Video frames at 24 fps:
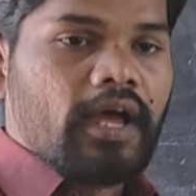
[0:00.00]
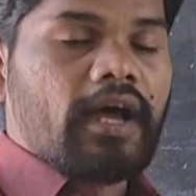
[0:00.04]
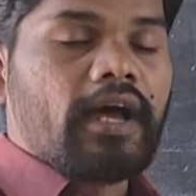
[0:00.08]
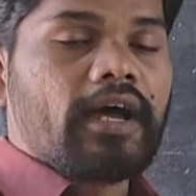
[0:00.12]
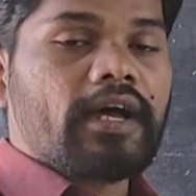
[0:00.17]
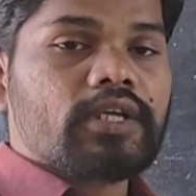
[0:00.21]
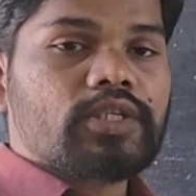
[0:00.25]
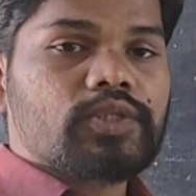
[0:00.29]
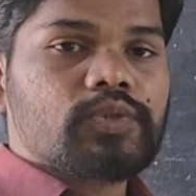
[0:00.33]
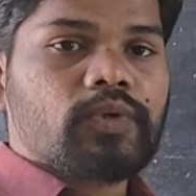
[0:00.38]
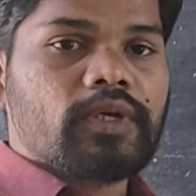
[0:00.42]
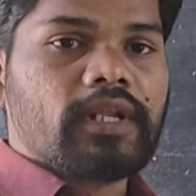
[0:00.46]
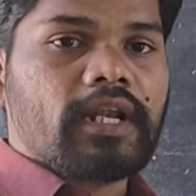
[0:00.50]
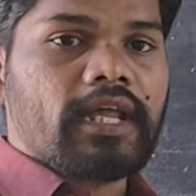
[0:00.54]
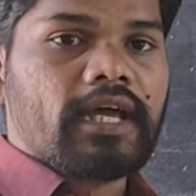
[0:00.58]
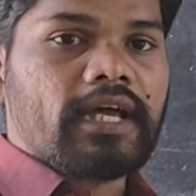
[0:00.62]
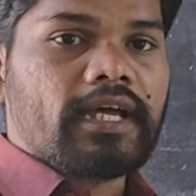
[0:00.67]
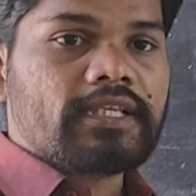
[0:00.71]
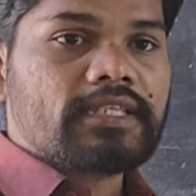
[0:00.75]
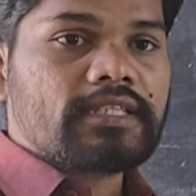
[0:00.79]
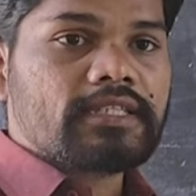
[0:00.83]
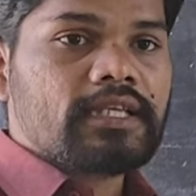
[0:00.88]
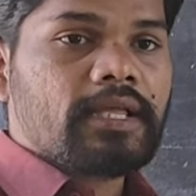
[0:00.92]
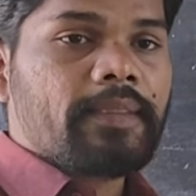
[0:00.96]
as well
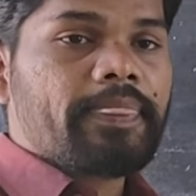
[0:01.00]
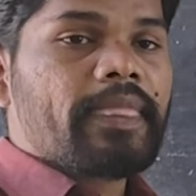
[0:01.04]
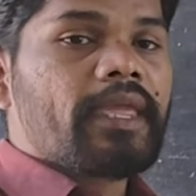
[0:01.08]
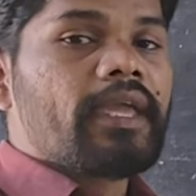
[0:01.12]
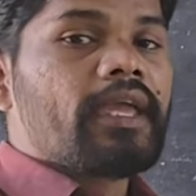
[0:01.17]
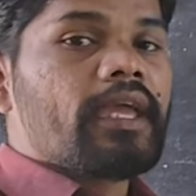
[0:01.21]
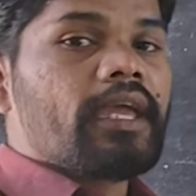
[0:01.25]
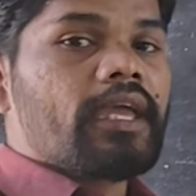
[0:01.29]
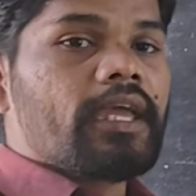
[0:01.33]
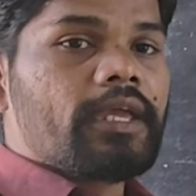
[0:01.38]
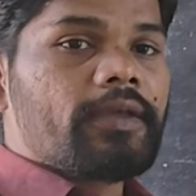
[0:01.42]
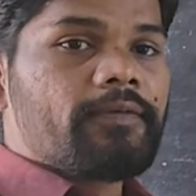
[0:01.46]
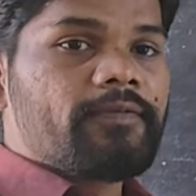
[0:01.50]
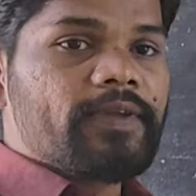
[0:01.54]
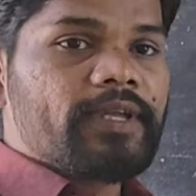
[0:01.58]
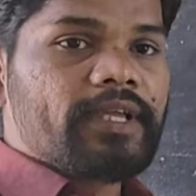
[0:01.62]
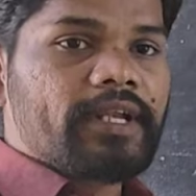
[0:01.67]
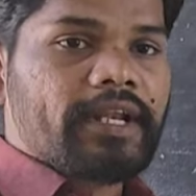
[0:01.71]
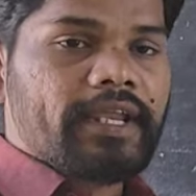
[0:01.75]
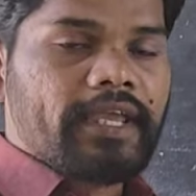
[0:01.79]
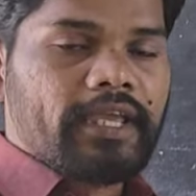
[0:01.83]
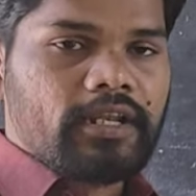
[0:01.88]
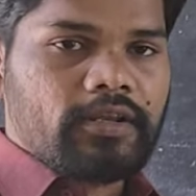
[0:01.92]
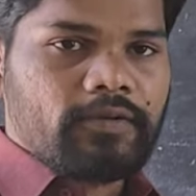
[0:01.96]
as
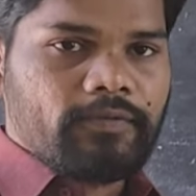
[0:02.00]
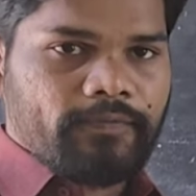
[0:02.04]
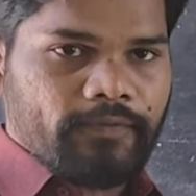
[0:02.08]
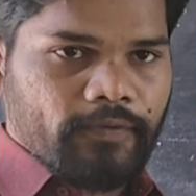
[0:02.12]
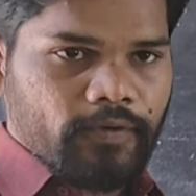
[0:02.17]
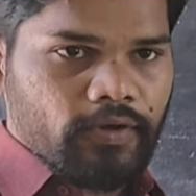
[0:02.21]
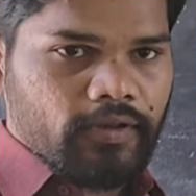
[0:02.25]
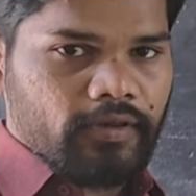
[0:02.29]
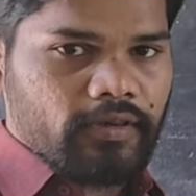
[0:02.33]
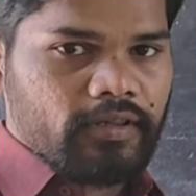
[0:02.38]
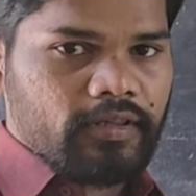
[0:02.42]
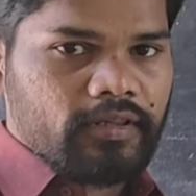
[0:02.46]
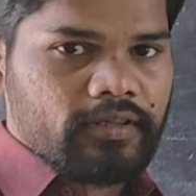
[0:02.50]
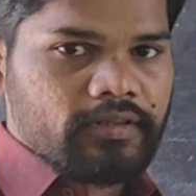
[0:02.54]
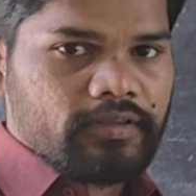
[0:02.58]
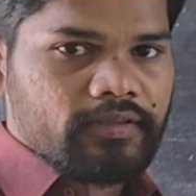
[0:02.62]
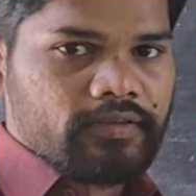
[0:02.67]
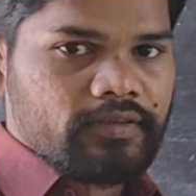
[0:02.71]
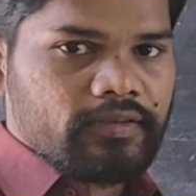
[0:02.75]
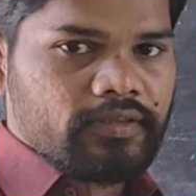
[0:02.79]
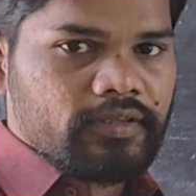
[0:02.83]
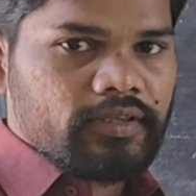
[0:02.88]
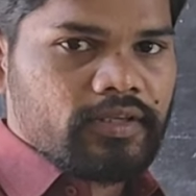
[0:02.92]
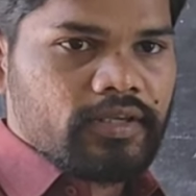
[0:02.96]
heavy
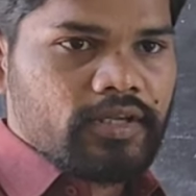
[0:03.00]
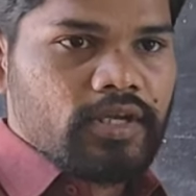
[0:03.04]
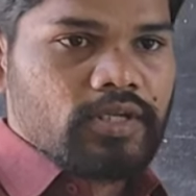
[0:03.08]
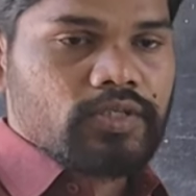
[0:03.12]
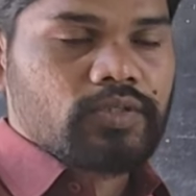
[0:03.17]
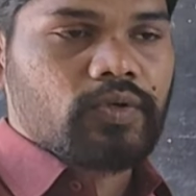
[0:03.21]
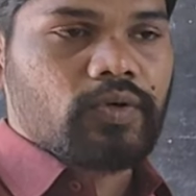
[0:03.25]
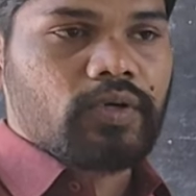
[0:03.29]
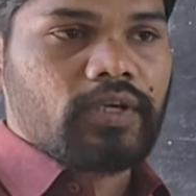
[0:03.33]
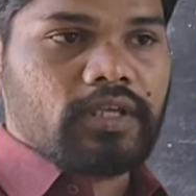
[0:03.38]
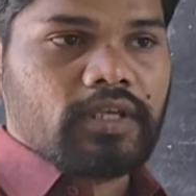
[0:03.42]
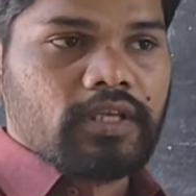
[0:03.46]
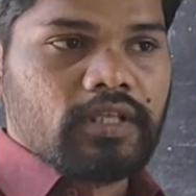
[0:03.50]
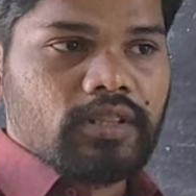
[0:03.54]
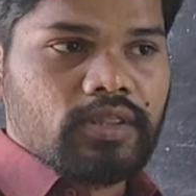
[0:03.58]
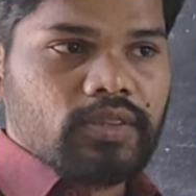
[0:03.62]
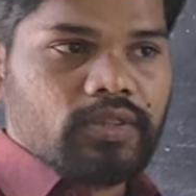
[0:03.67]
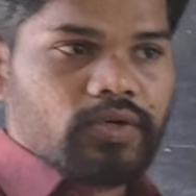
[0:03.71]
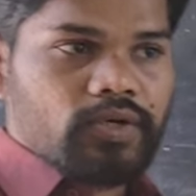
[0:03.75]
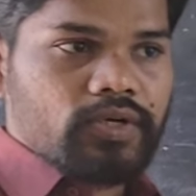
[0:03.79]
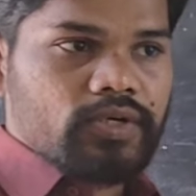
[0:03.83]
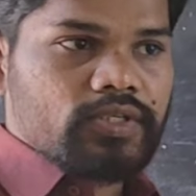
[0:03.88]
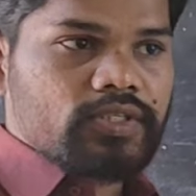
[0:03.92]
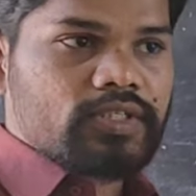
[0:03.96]
rainfall. So in
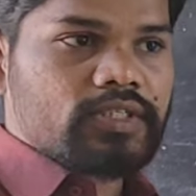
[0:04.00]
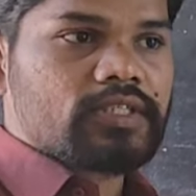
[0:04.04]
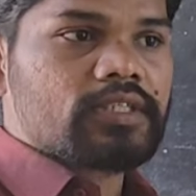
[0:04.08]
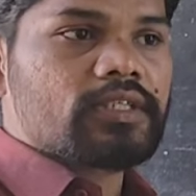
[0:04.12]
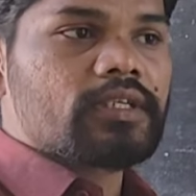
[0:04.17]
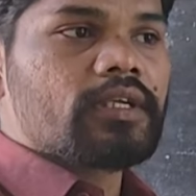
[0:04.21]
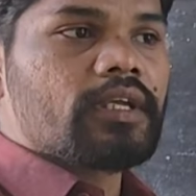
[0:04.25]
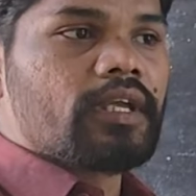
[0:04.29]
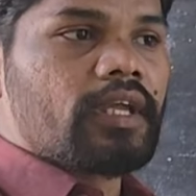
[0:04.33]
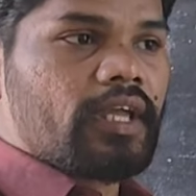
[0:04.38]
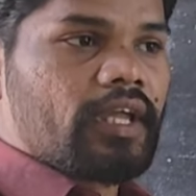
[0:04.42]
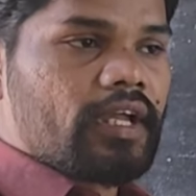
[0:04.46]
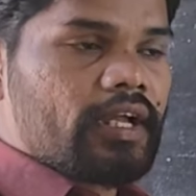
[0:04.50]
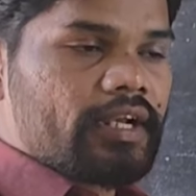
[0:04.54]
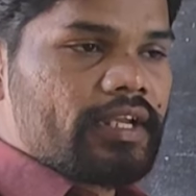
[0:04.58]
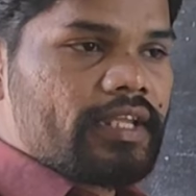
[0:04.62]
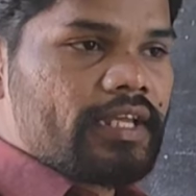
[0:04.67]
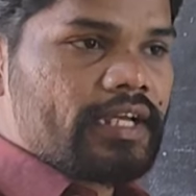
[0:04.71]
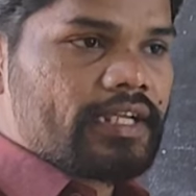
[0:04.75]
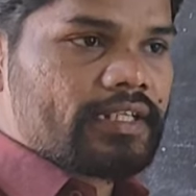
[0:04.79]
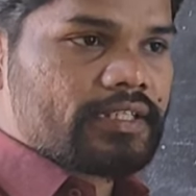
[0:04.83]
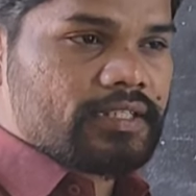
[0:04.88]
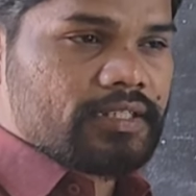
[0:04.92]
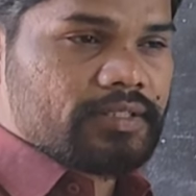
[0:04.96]
those
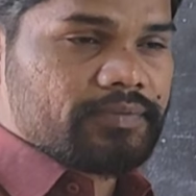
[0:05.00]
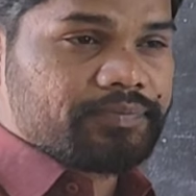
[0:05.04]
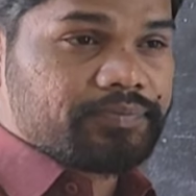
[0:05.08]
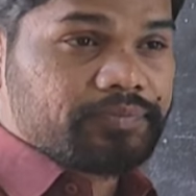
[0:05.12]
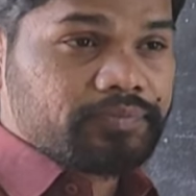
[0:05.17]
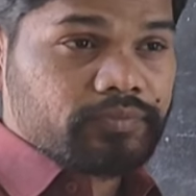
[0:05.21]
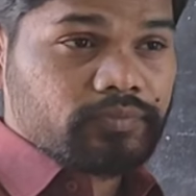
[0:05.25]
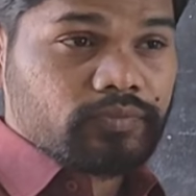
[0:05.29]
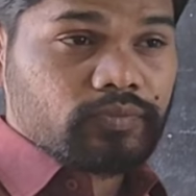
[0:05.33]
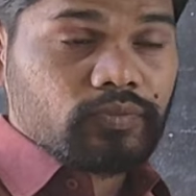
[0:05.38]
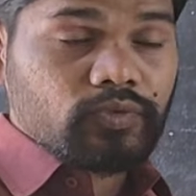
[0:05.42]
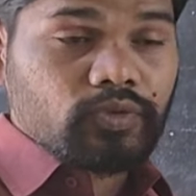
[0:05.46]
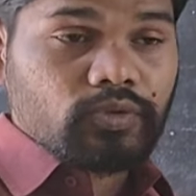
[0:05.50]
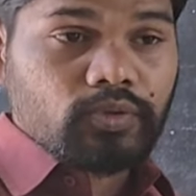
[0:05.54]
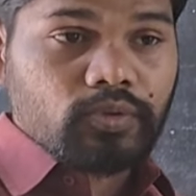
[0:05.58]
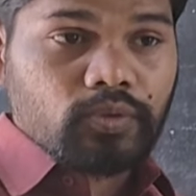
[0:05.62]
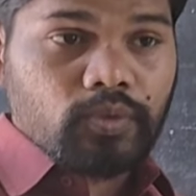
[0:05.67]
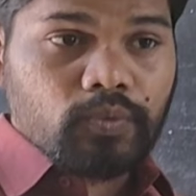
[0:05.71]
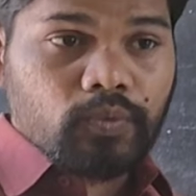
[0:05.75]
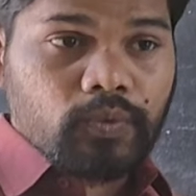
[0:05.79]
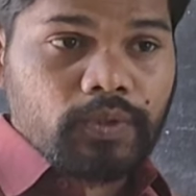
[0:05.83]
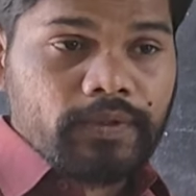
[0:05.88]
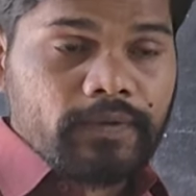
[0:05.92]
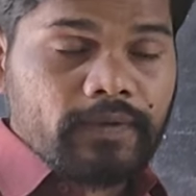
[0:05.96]
areas
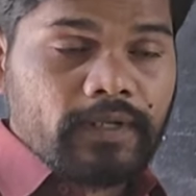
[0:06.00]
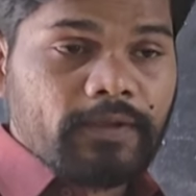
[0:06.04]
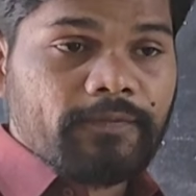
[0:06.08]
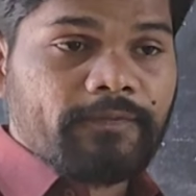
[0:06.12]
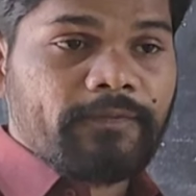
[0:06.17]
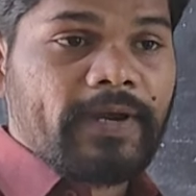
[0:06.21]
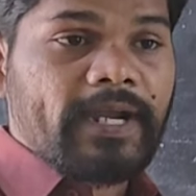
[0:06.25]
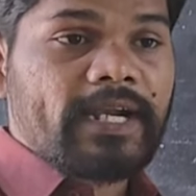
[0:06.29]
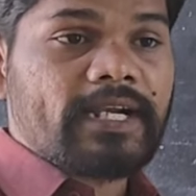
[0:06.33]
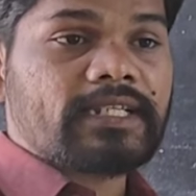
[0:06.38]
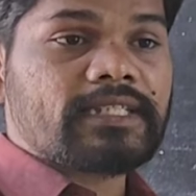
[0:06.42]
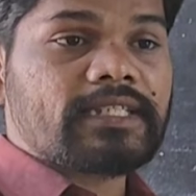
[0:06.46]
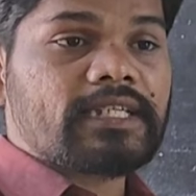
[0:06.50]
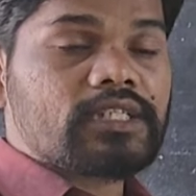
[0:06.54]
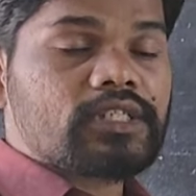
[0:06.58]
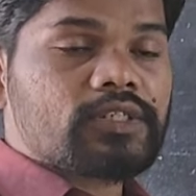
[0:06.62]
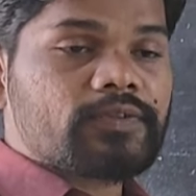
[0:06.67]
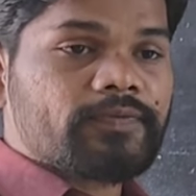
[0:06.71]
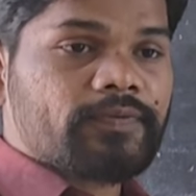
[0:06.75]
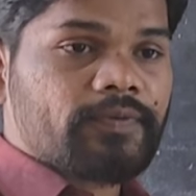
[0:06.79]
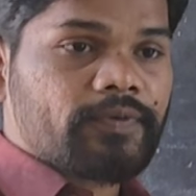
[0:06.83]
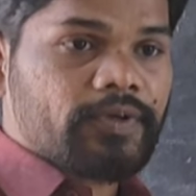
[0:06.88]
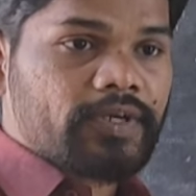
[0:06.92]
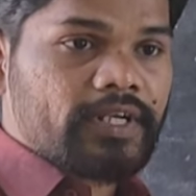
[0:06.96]
we will find
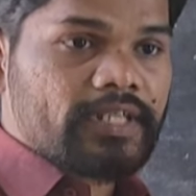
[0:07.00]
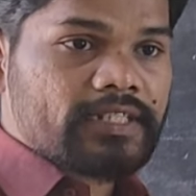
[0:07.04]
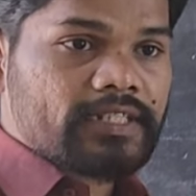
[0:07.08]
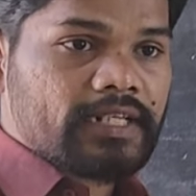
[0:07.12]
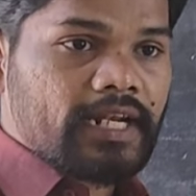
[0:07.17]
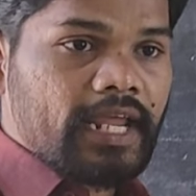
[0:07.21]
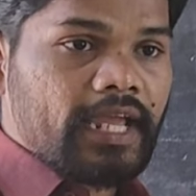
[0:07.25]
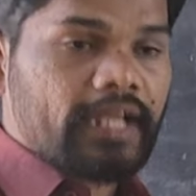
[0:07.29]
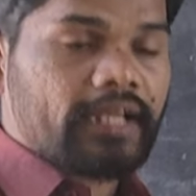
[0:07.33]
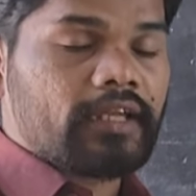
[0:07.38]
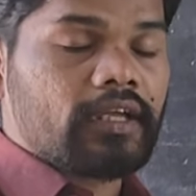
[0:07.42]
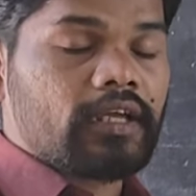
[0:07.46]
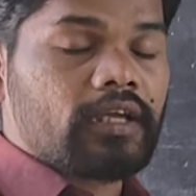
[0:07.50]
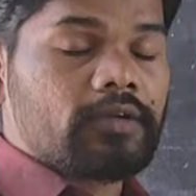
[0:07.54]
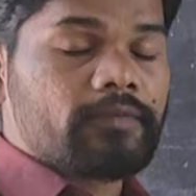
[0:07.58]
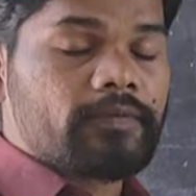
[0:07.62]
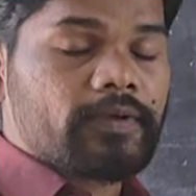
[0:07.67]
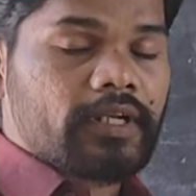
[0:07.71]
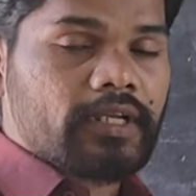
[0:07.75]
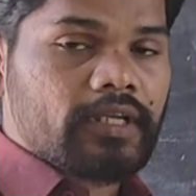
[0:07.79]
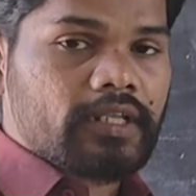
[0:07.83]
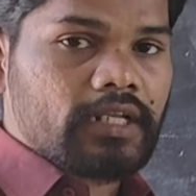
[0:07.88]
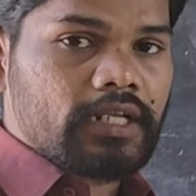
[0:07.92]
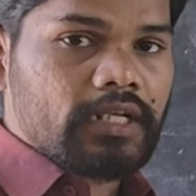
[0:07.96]
such forest like
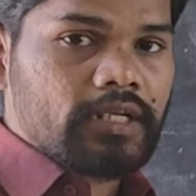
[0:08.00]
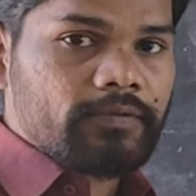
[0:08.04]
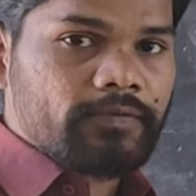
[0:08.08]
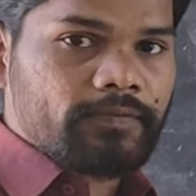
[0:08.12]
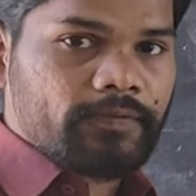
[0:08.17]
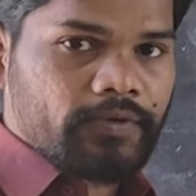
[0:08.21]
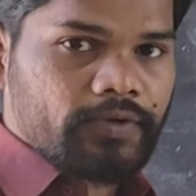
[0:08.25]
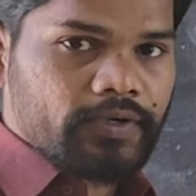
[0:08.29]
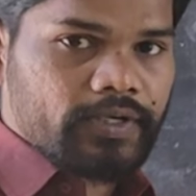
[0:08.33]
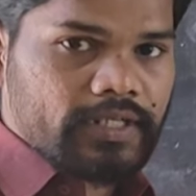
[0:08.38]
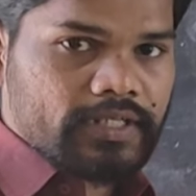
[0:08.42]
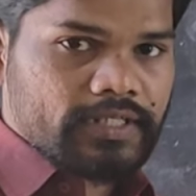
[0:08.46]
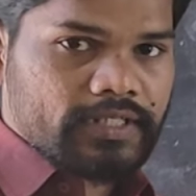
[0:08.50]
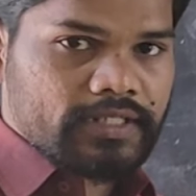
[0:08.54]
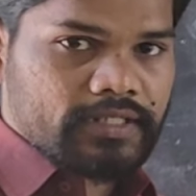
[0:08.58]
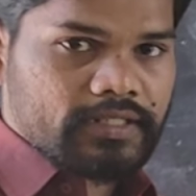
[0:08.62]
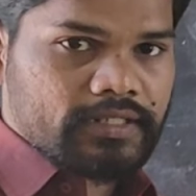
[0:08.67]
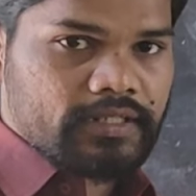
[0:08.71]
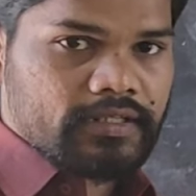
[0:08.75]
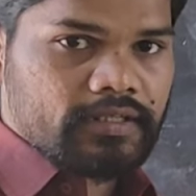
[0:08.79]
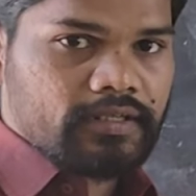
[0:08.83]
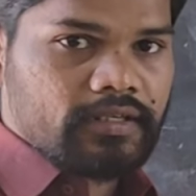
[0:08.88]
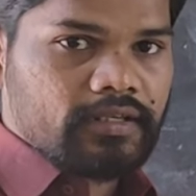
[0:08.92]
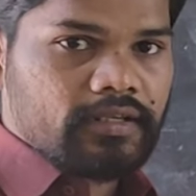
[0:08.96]
evergreen
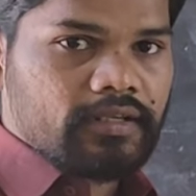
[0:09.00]
forest,